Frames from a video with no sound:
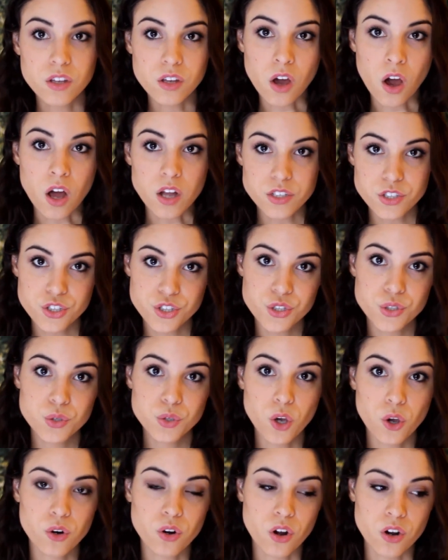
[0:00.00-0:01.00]
got
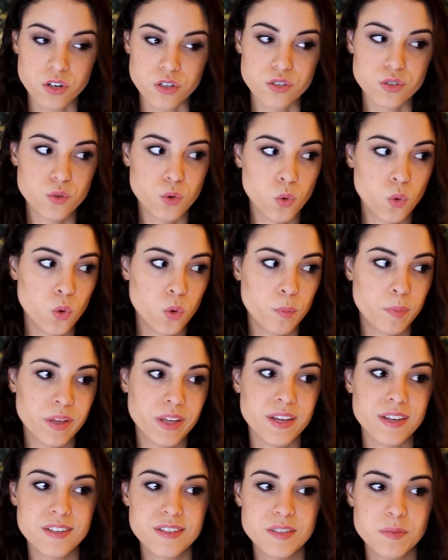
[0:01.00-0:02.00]
to go to art school,
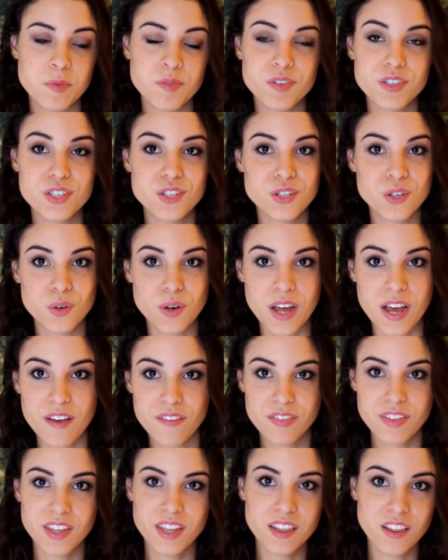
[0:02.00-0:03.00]
because some of us don't
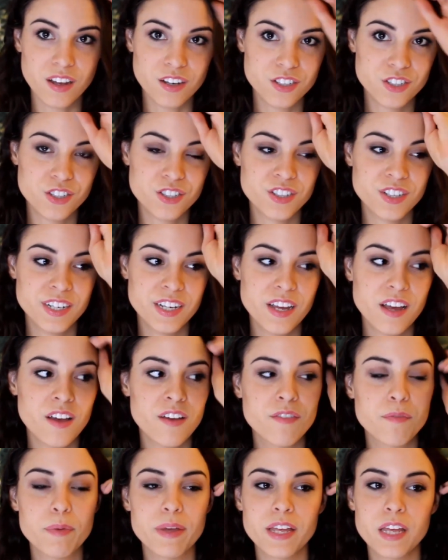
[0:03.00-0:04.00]
have the luxury
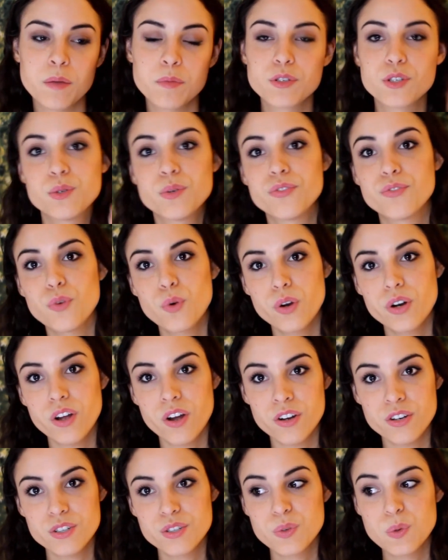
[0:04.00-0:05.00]
of being able to afford
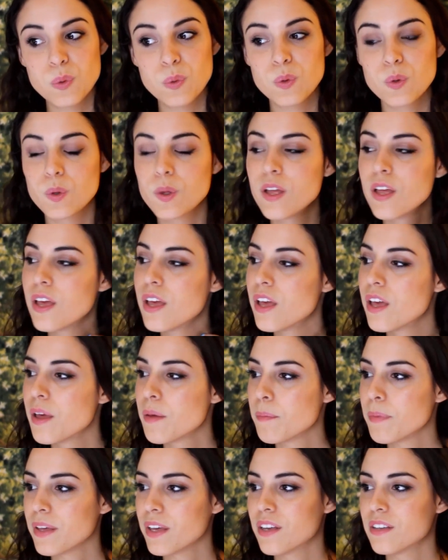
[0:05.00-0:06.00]
art school,
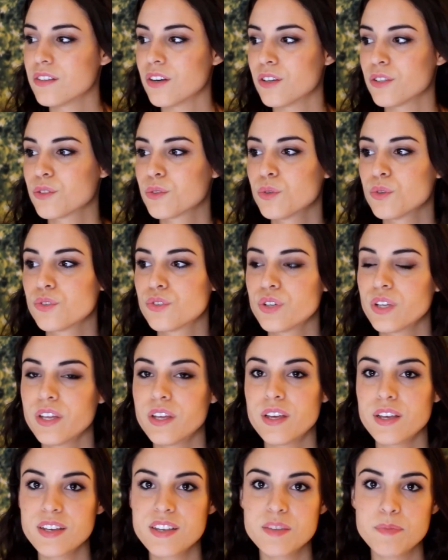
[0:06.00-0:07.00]
because art school is
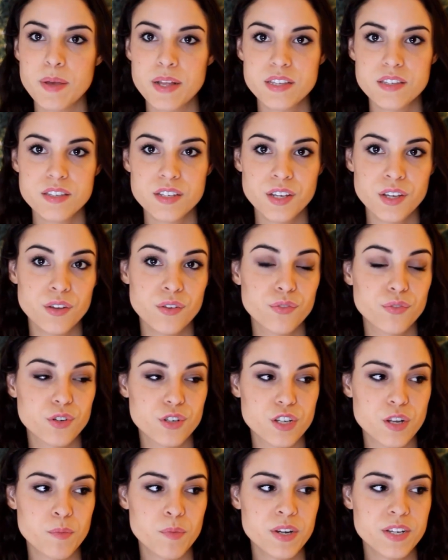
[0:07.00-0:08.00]
really expensive
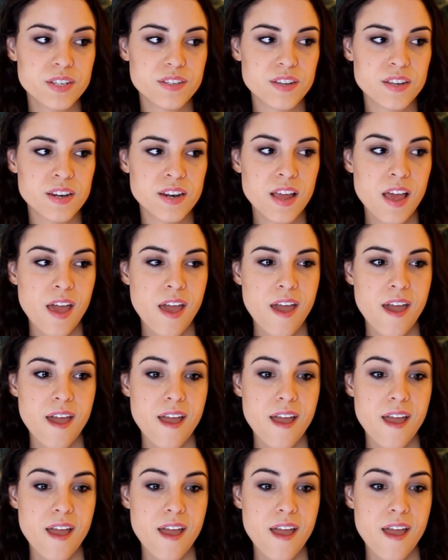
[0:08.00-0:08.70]
for some reason.